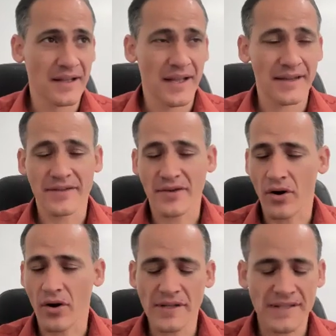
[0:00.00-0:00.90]
And then they're
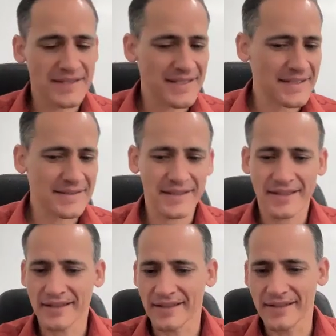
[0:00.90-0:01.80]
always
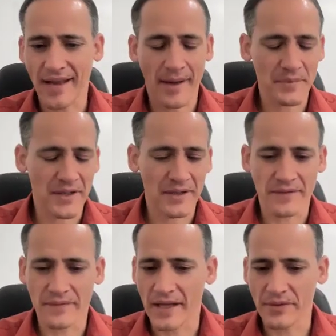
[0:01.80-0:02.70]
assessing and adapting and
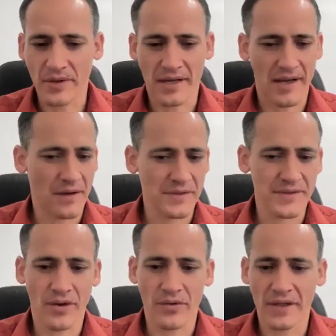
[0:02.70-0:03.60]
evaluating how it's
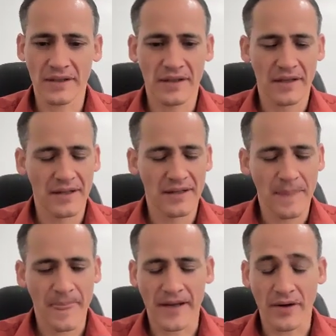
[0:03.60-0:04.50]
going,
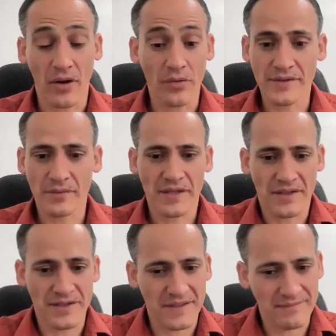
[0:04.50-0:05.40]
and always willing to
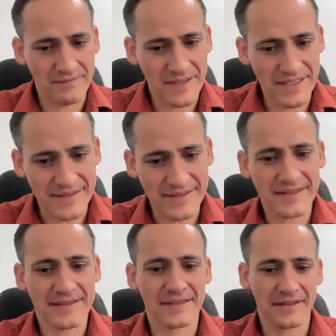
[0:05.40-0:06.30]
just
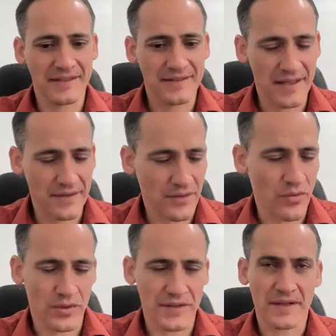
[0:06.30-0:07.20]
consistently stay the
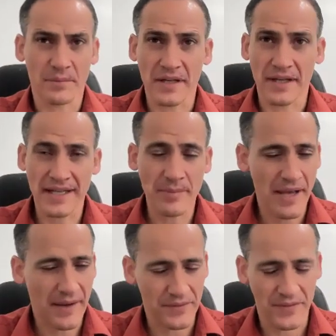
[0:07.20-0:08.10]
course. I'm going to keep
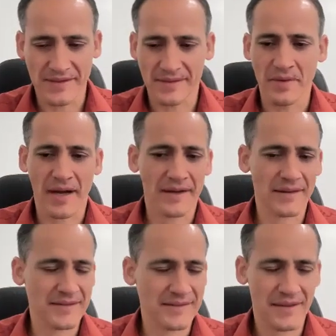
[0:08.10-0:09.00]
after this. I'm not
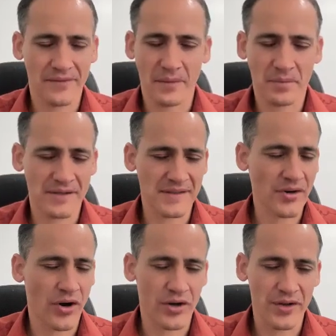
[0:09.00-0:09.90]
going to just give up because it's
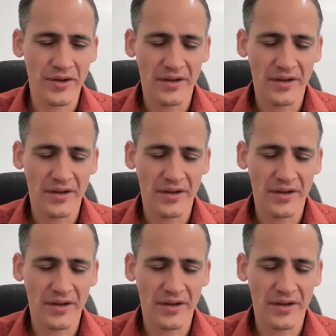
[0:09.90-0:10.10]
hard.